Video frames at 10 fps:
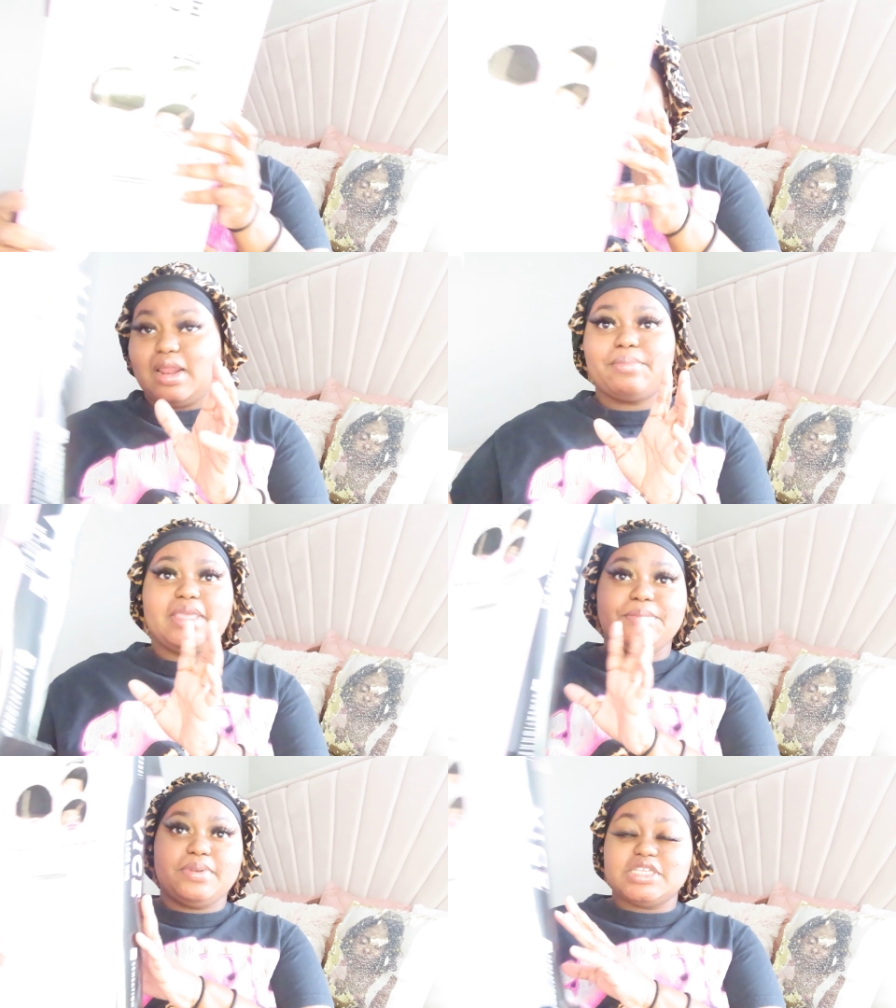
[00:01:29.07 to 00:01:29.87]
And I'm
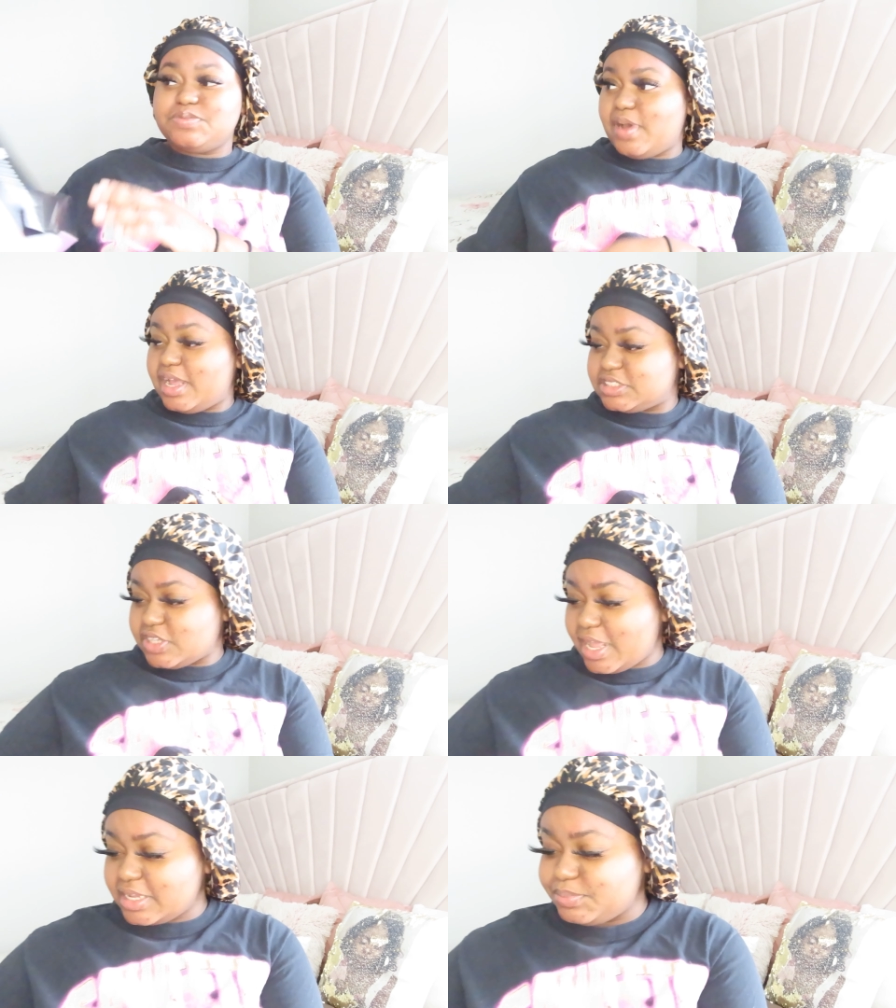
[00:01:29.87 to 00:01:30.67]
keeping this box
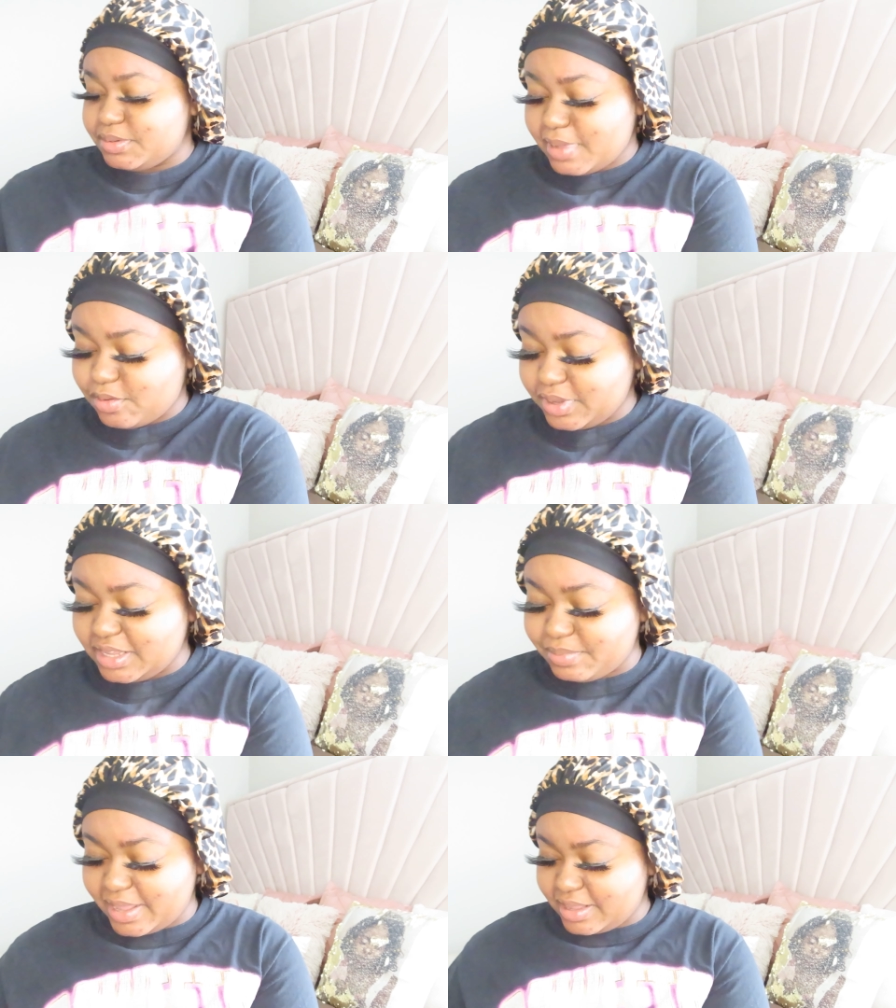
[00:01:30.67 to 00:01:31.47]
so I can put my
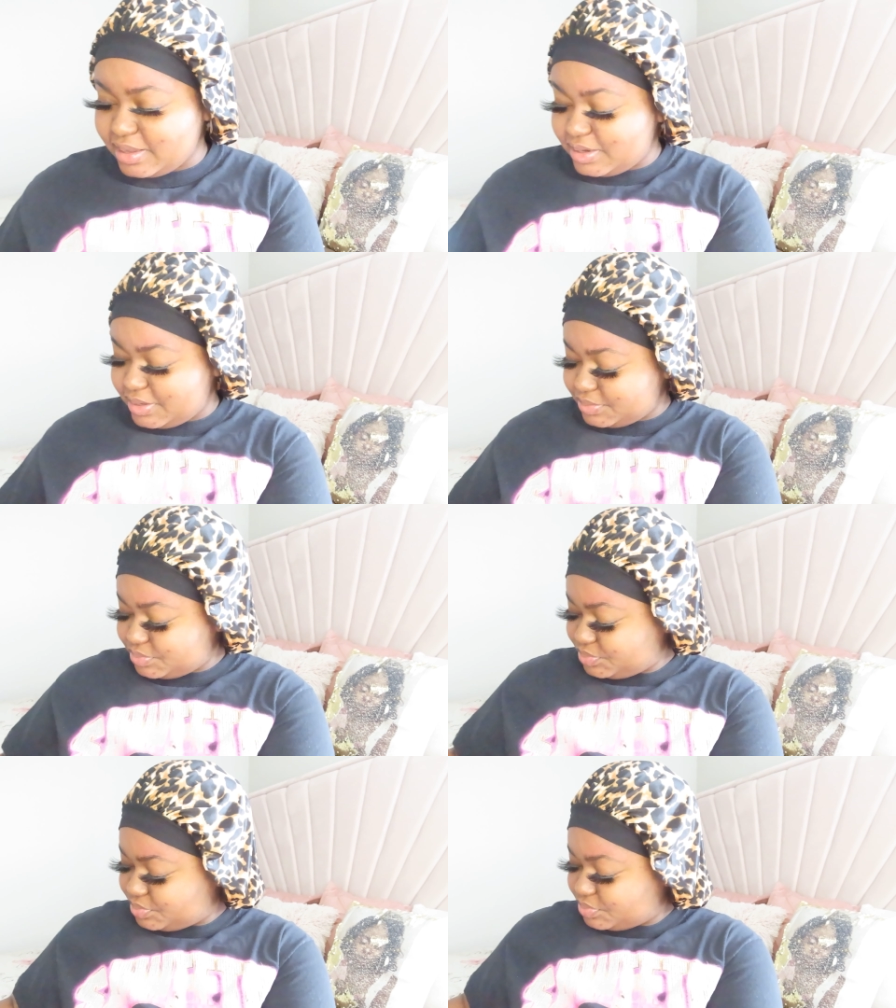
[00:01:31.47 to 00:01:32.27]
wig back in it.
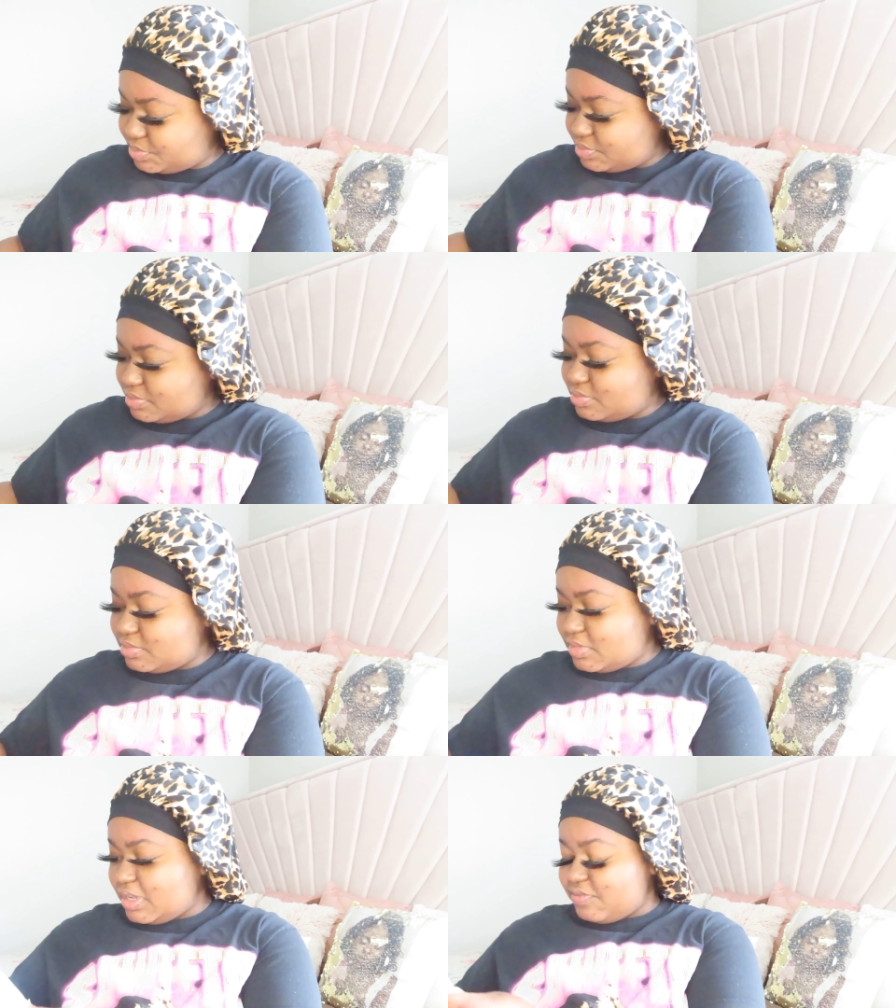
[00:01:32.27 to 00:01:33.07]

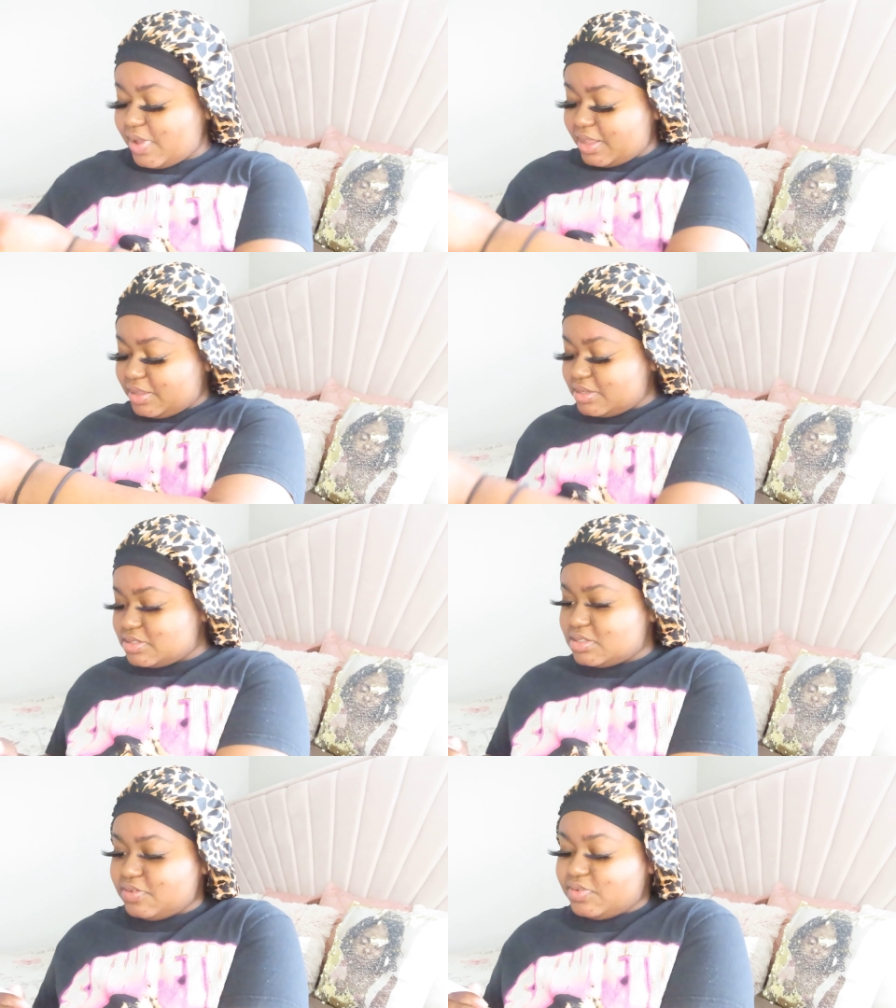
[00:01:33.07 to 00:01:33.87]
If I can get
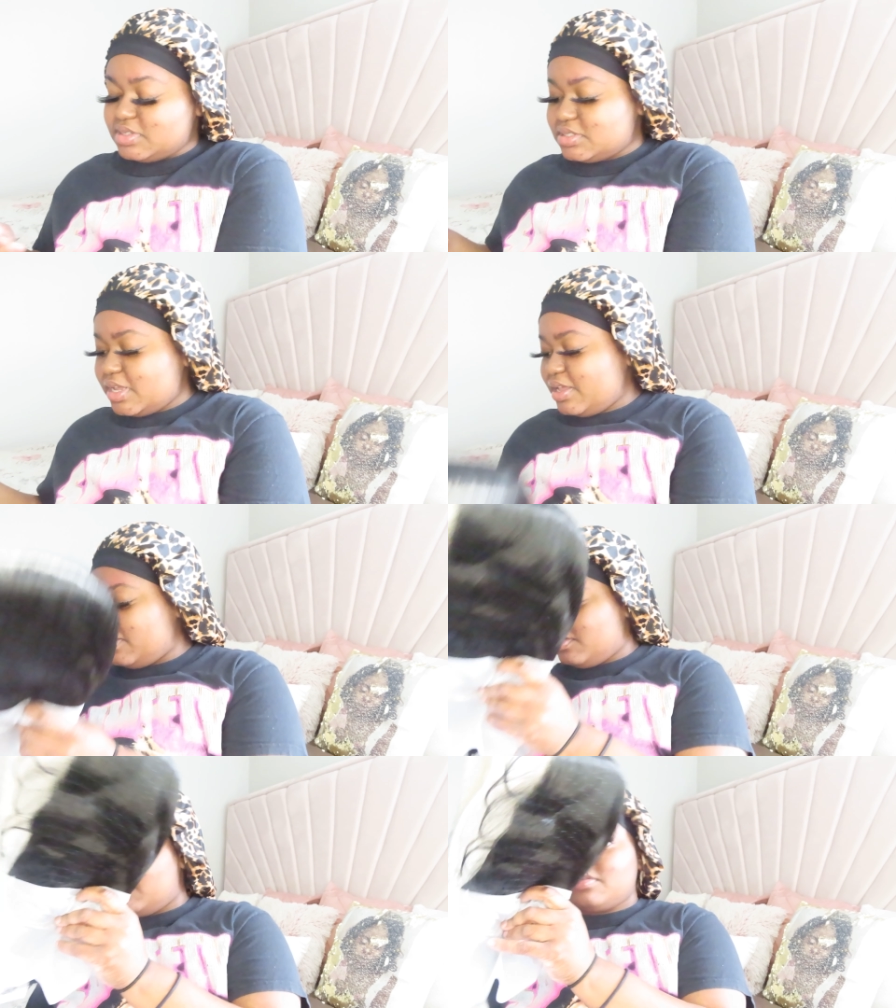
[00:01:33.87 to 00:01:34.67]
stuff
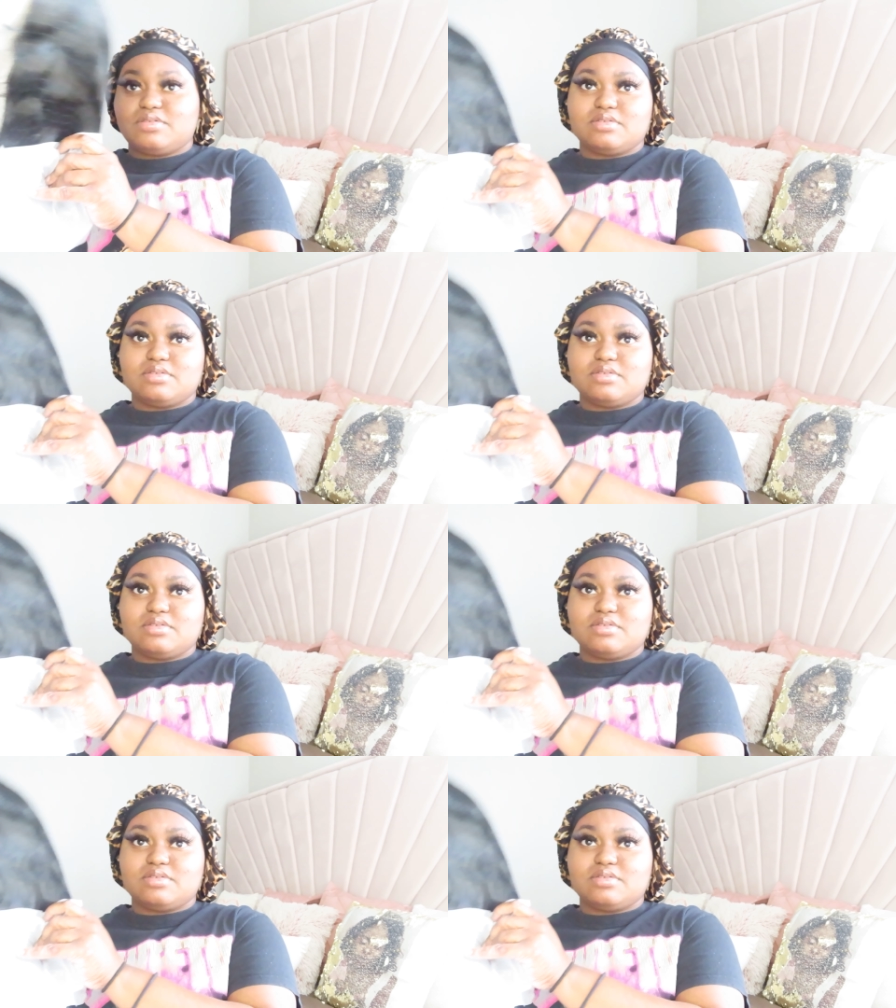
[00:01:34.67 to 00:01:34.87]
untangled.